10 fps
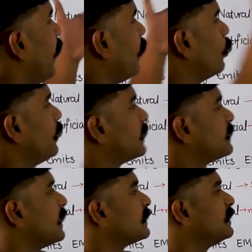And on the
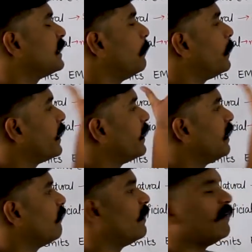x-axis, I am taking
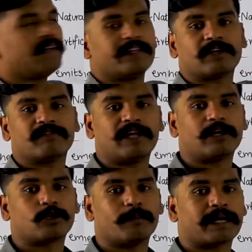the wavelength of the
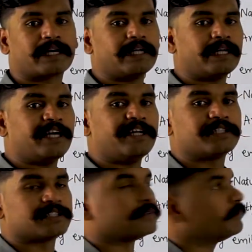electromagnetic
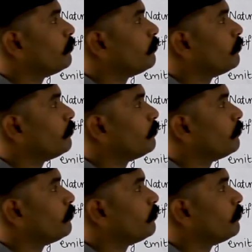radiation.